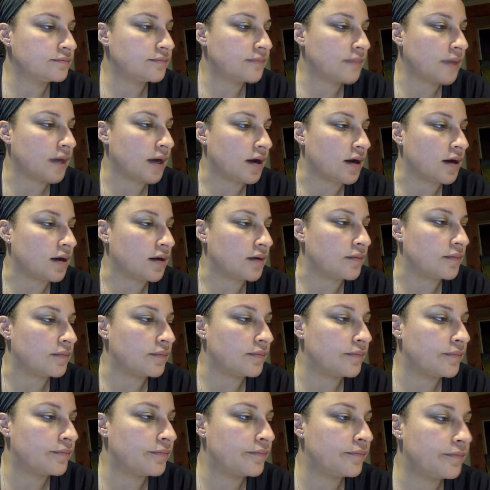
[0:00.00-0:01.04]

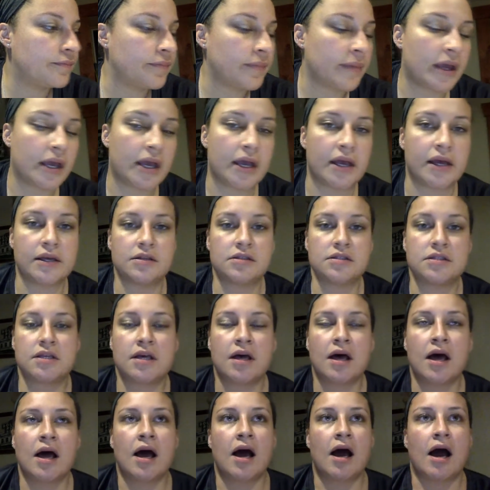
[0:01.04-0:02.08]
And
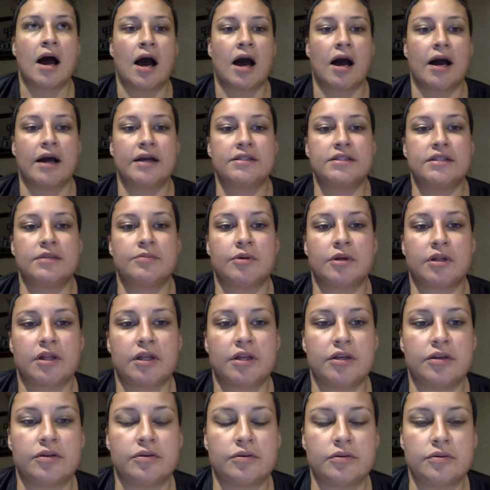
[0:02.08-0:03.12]
I typically
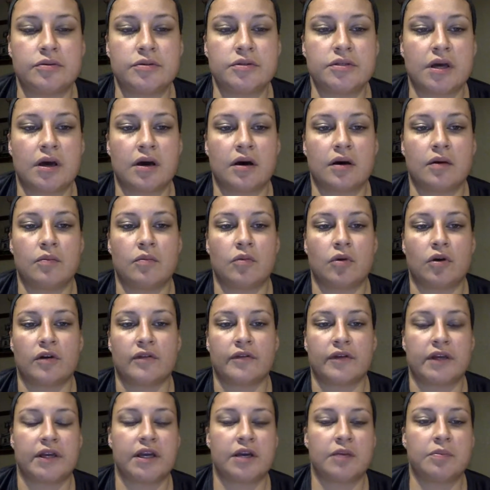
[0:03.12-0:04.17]
use more of a
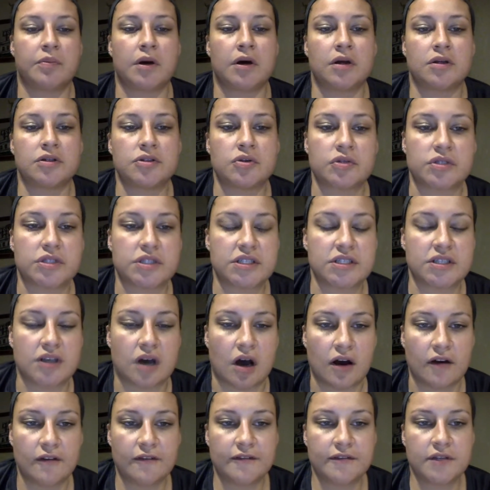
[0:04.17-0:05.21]
kickball, so it's
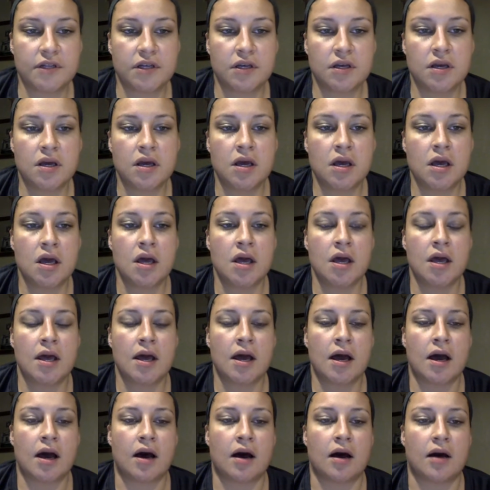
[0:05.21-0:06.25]
soft.
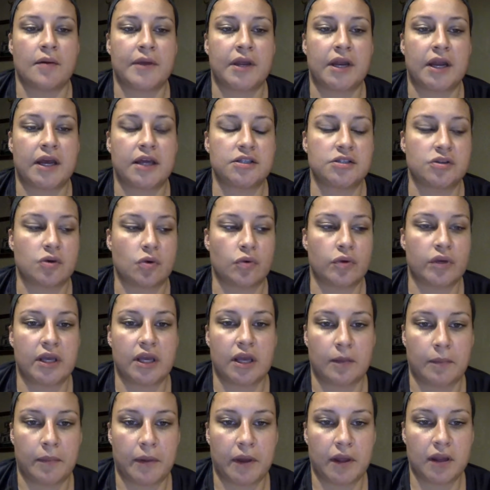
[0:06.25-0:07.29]
And I don't
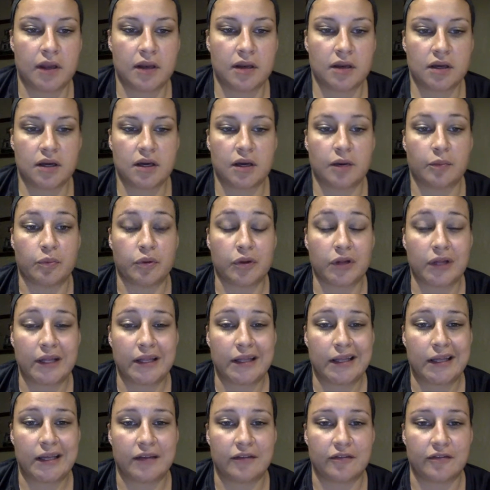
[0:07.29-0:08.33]
keep it
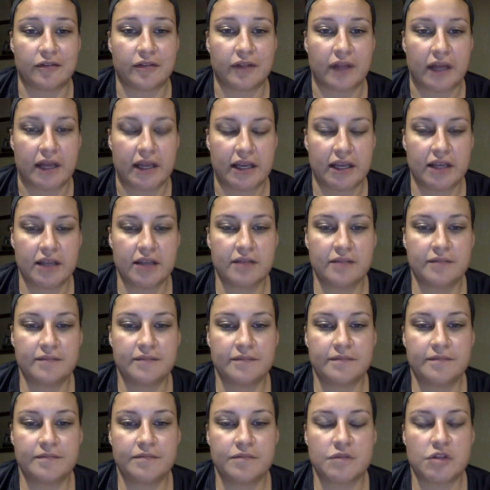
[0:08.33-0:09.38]
completely inflated.
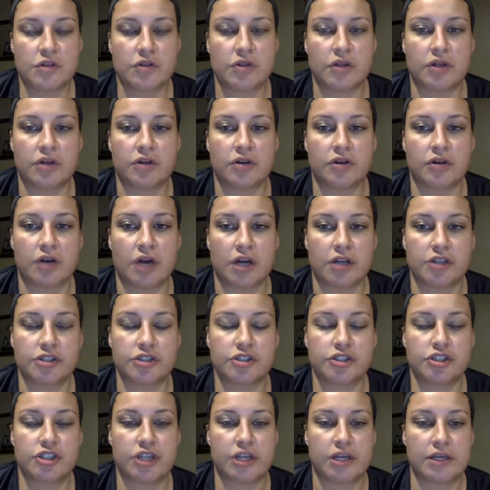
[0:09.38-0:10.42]
So then you're not
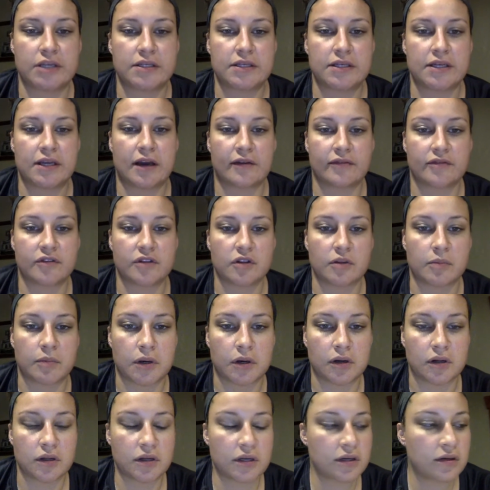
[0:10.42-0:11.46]
chasing after the
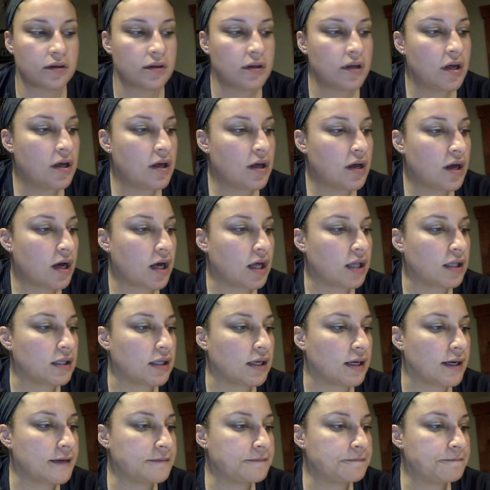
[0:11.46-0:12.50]
ball a lot.